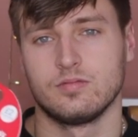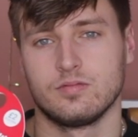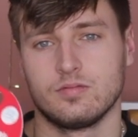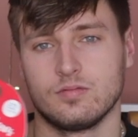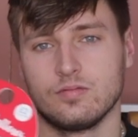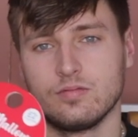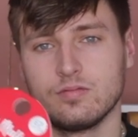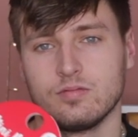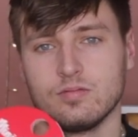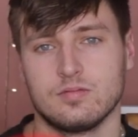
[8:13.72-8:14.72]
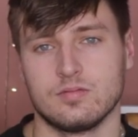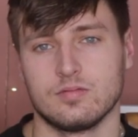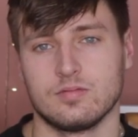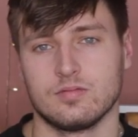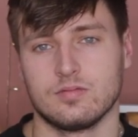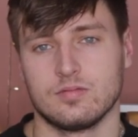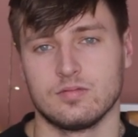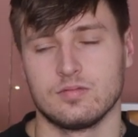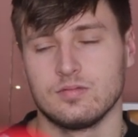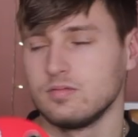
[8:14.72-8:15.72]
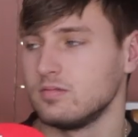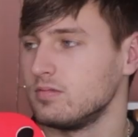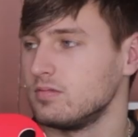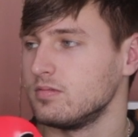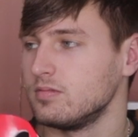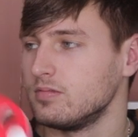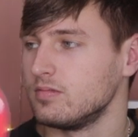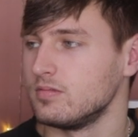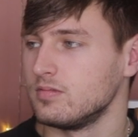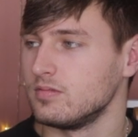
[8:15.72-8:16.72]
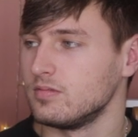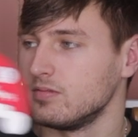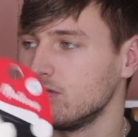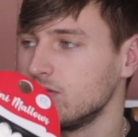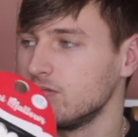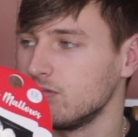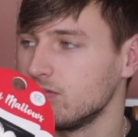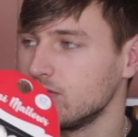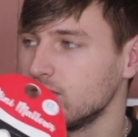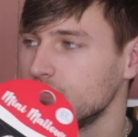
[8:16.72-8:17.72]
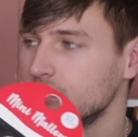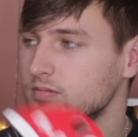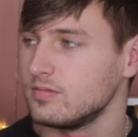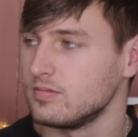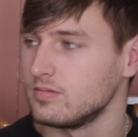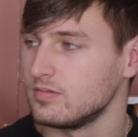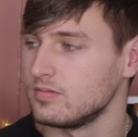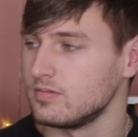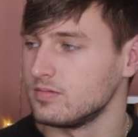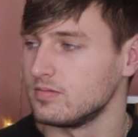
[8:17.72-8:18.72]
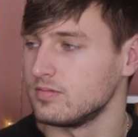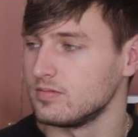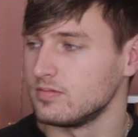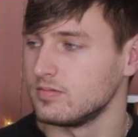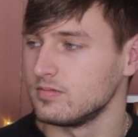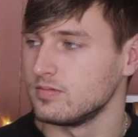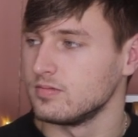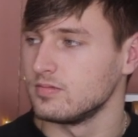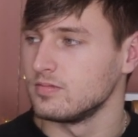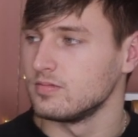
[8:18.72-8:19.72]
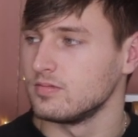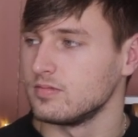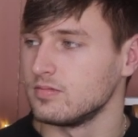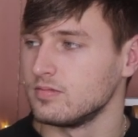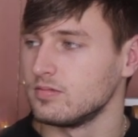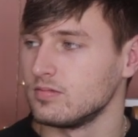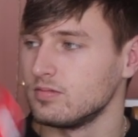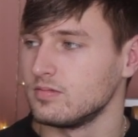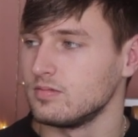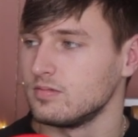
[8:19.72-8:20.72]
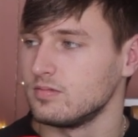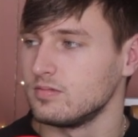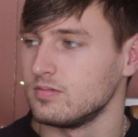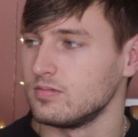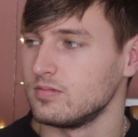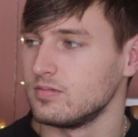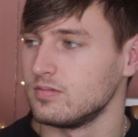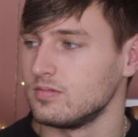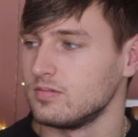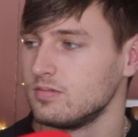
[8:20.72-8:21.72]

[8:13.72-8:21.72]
[no speech]